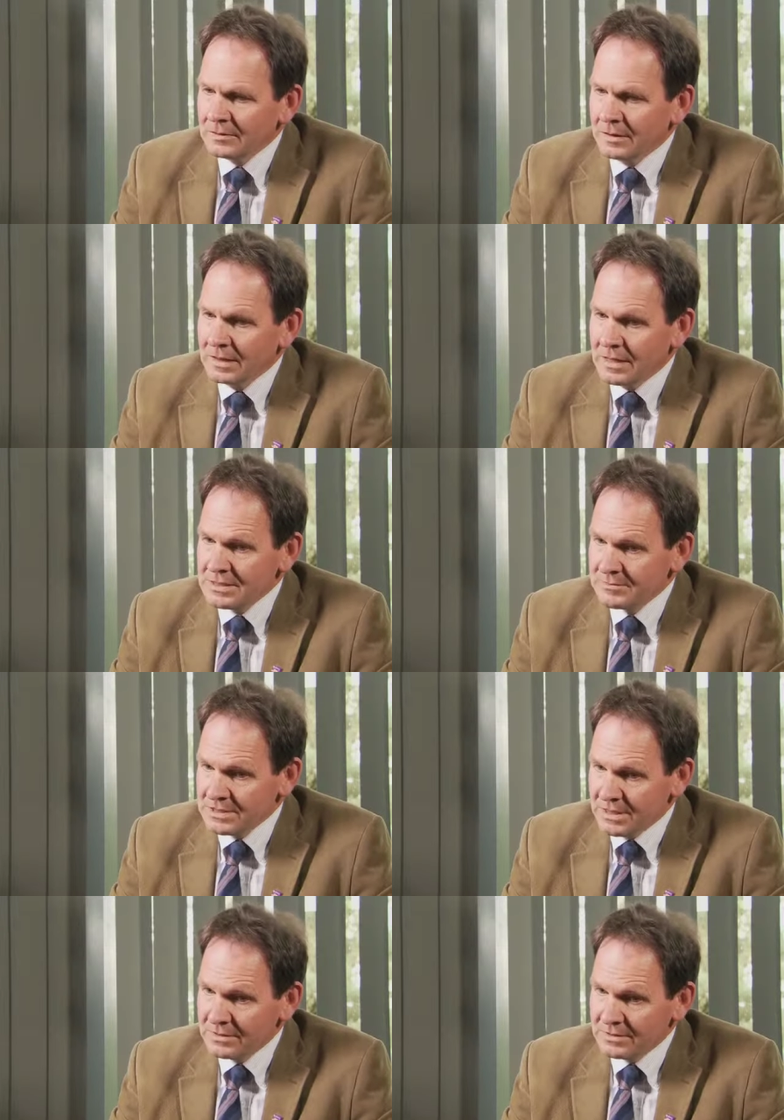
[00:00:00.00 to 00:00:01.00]
Well, as a
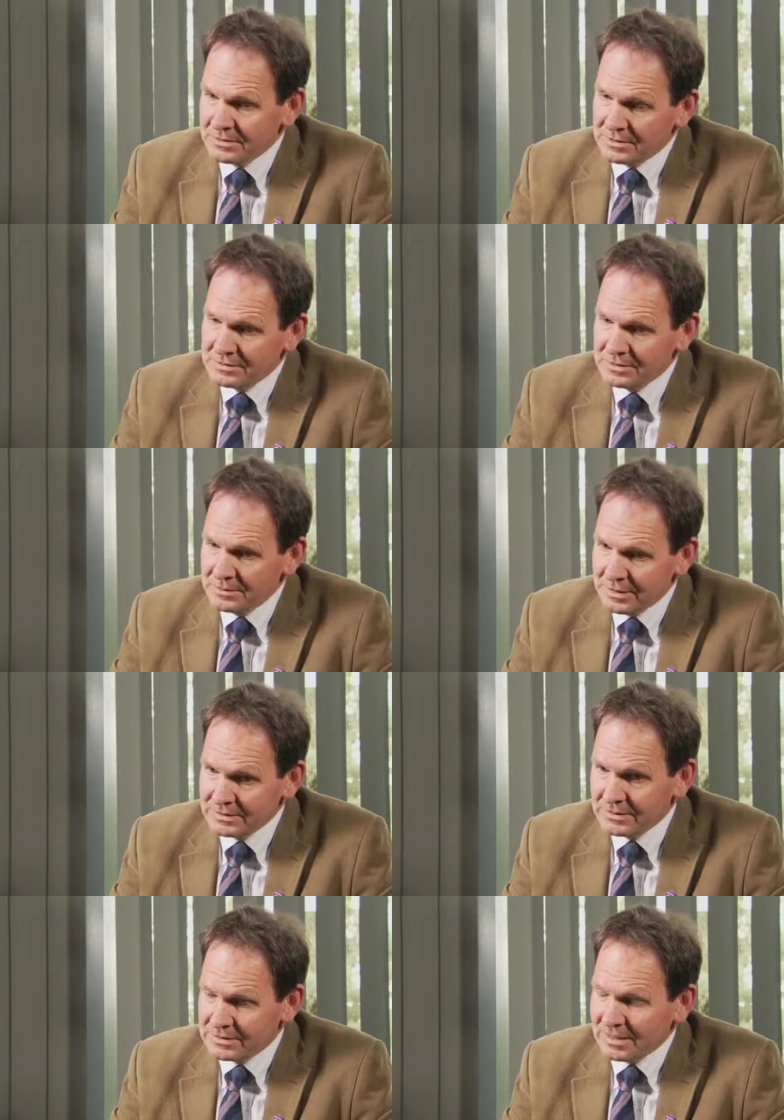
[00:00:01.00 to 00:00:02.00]
result of the new
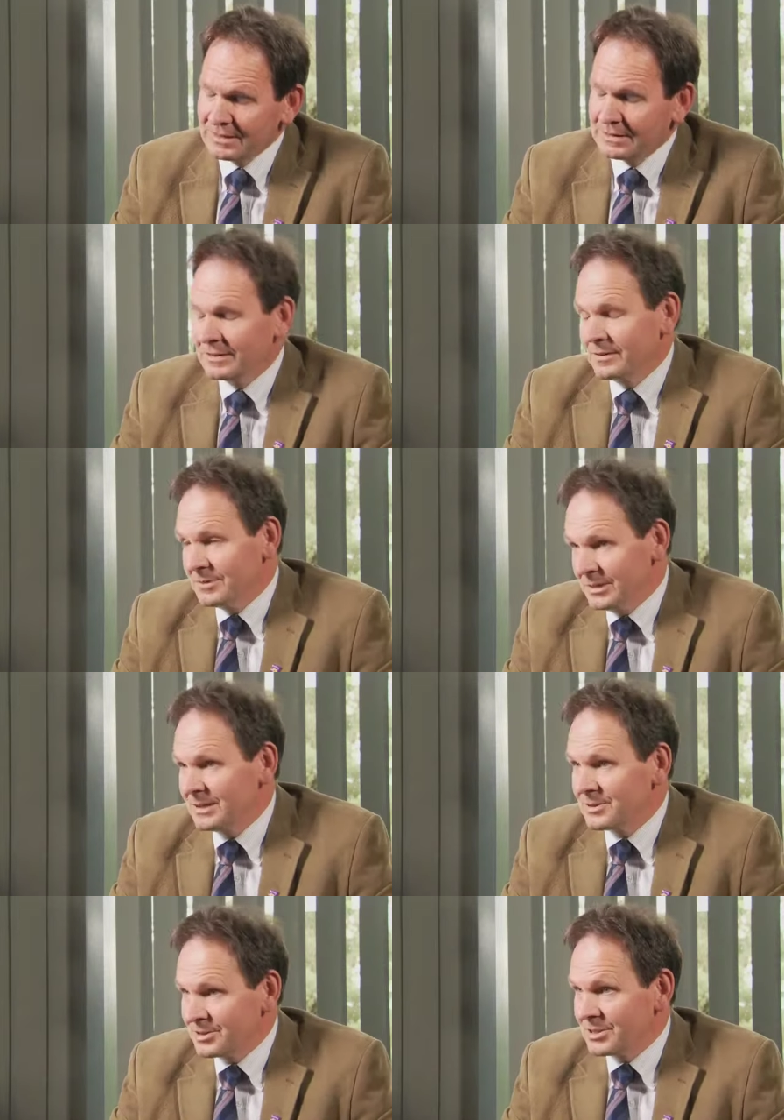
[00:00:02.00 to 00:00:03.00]
understanding of the
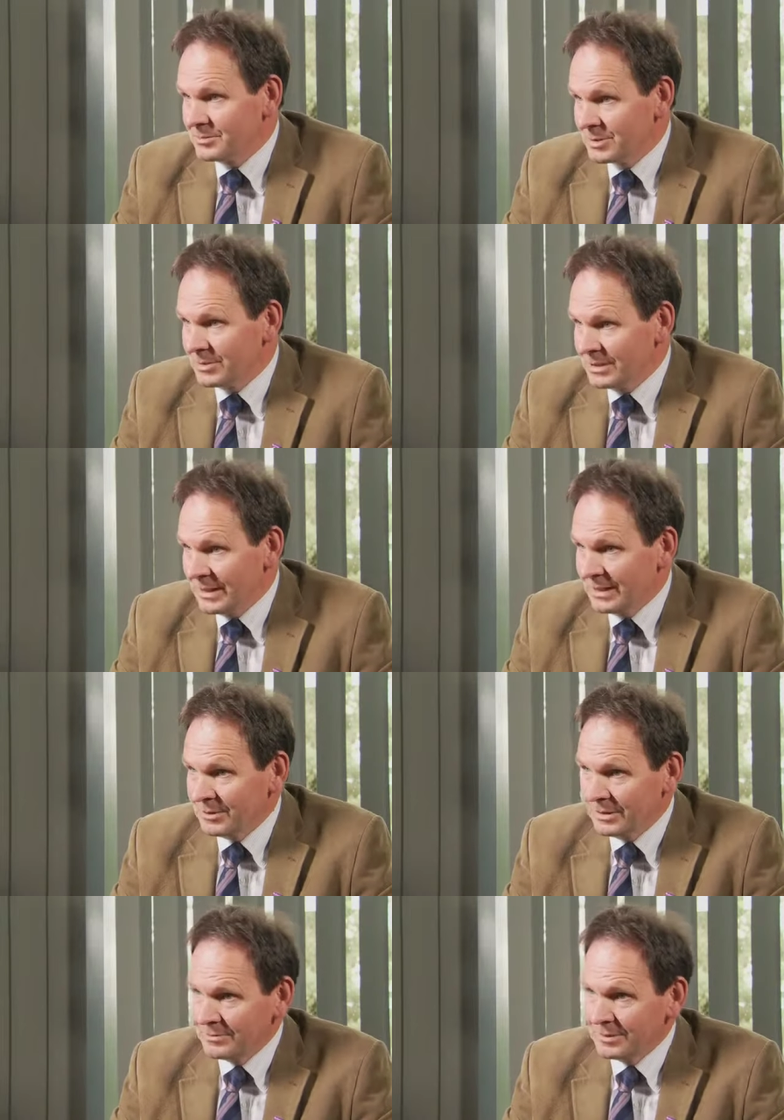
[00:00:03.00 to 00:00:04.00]
relationship between
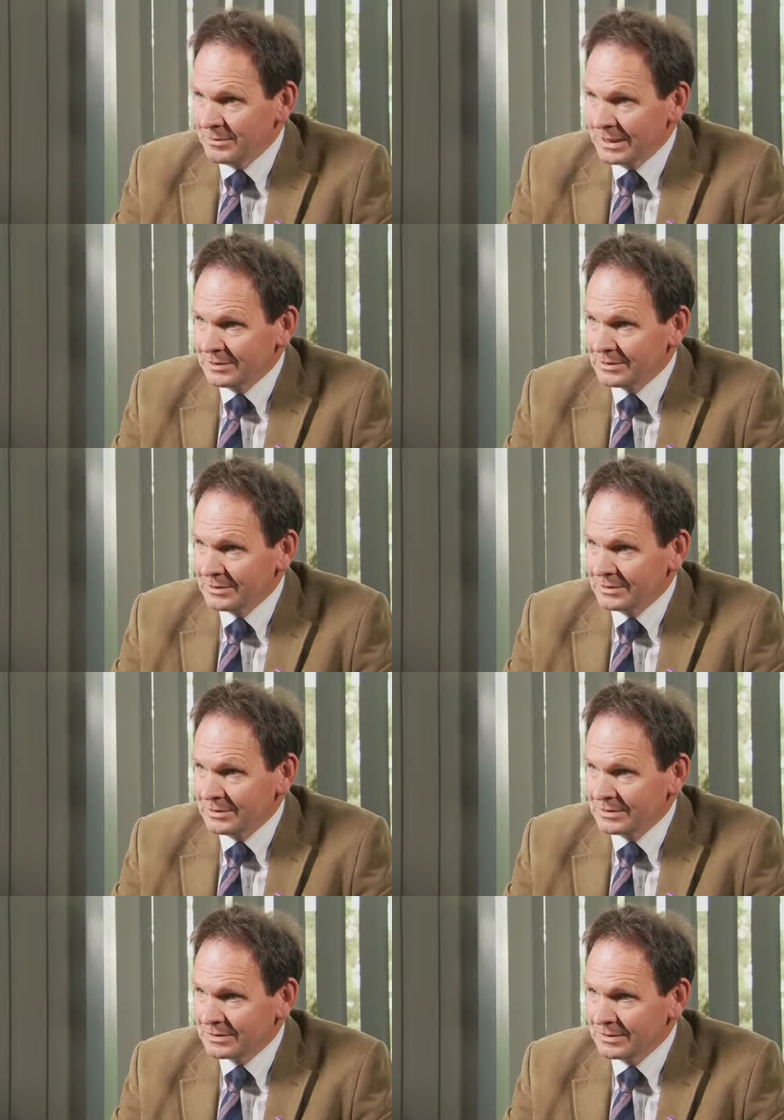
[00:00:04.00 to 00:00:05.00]
airway inflammation
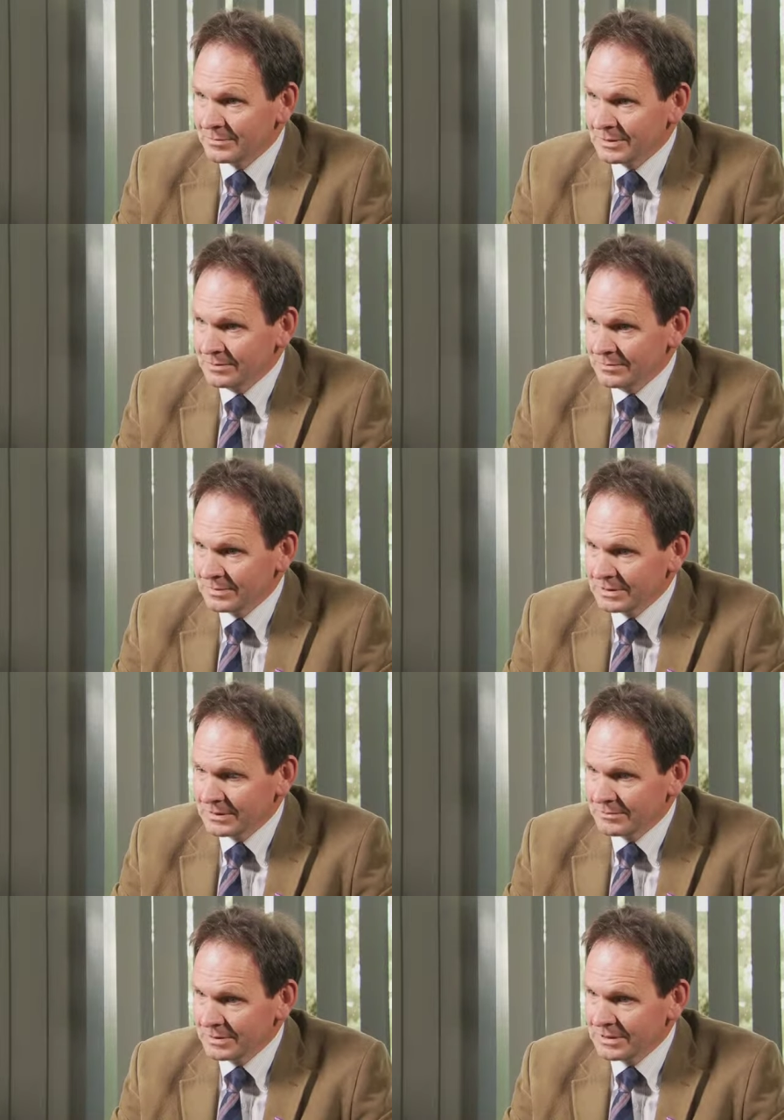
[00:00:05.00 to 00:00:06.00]
and symptoms,
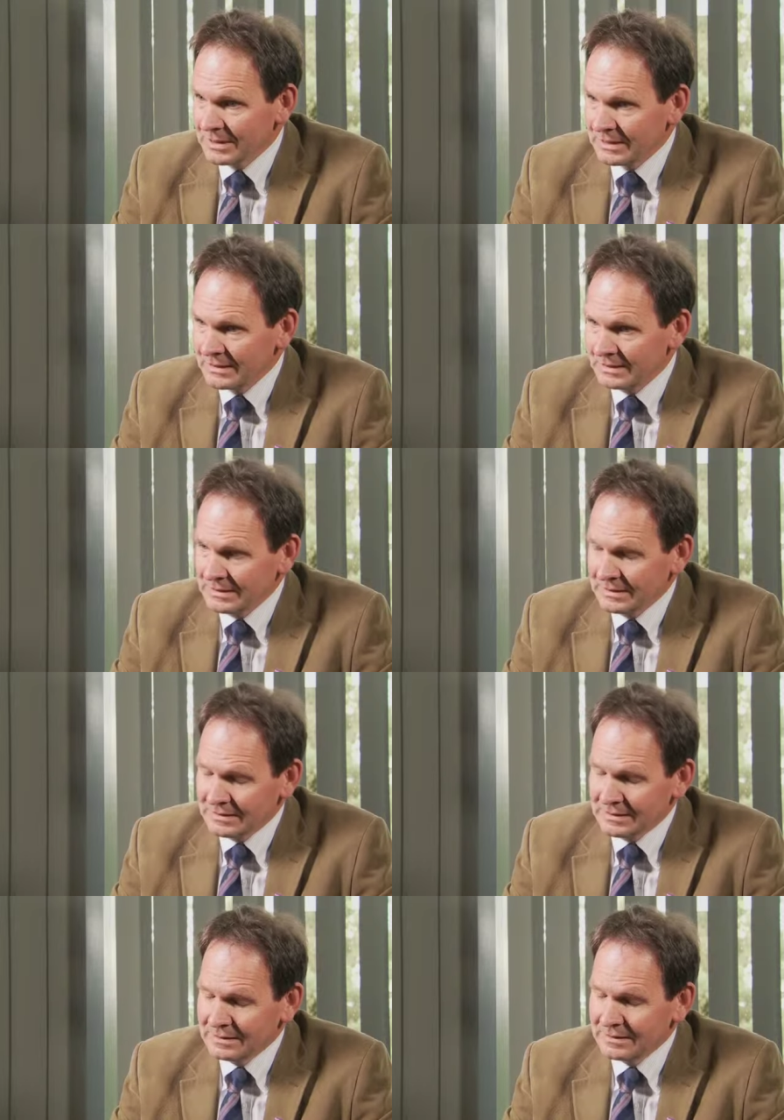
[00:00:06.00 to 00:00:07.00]
and particularly
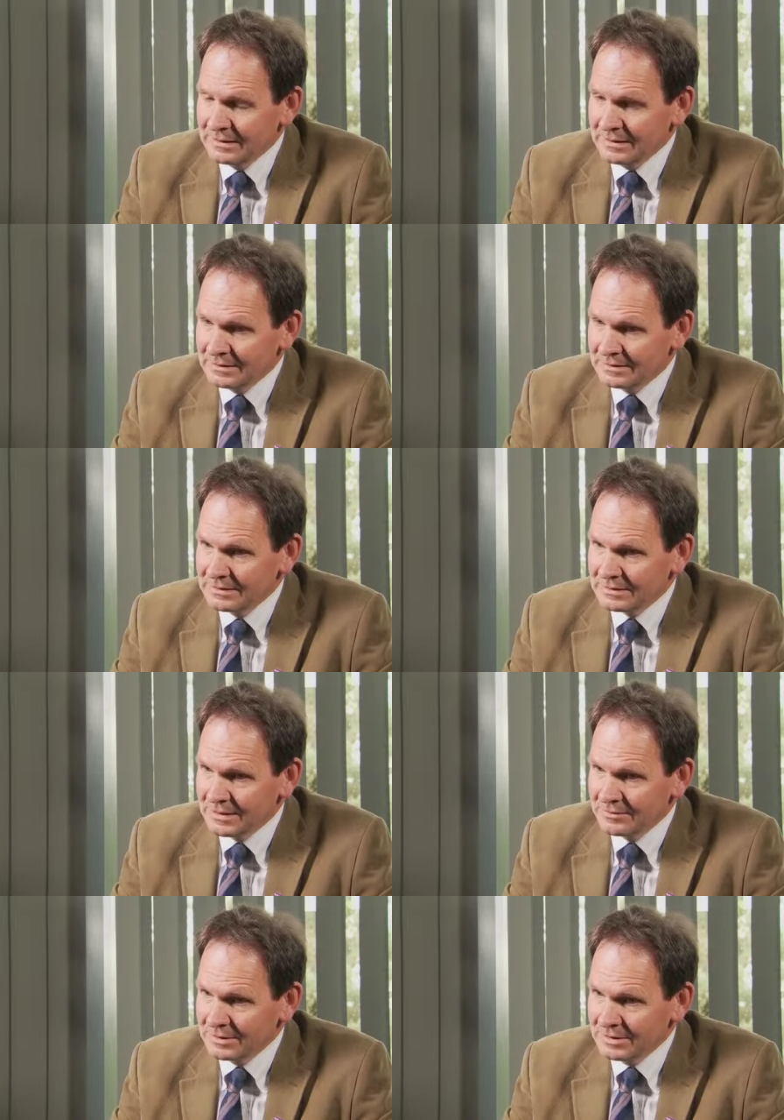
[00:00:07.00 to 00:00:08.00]
our
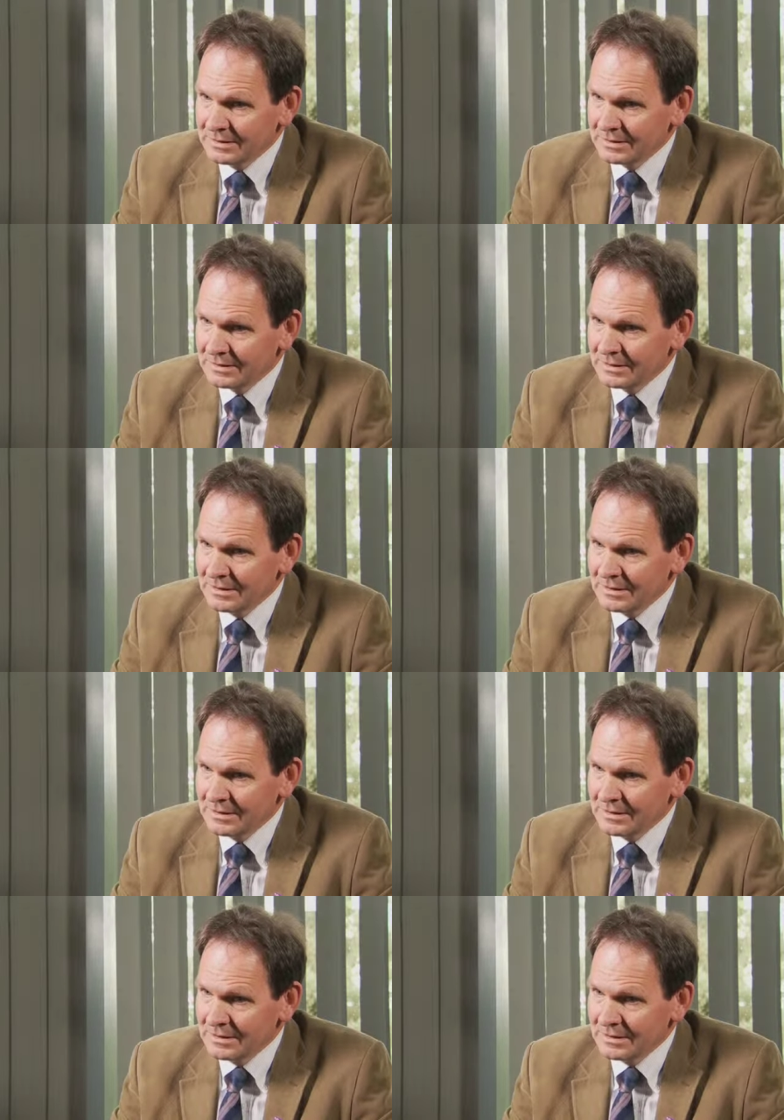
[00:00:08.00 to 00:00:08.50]
discovery that